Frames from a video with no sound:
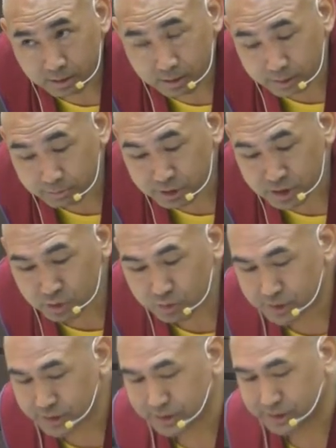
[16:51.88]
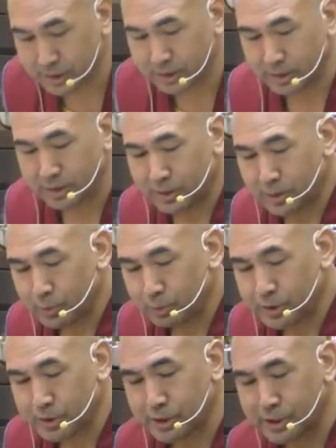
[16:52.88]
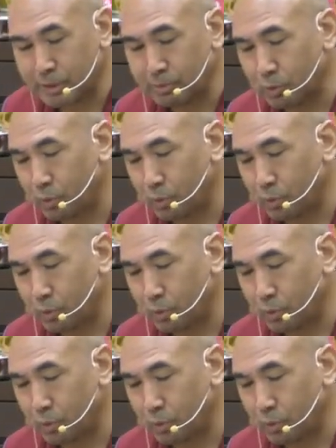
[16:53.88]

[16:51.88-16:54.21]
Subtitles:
renunciation, we studied about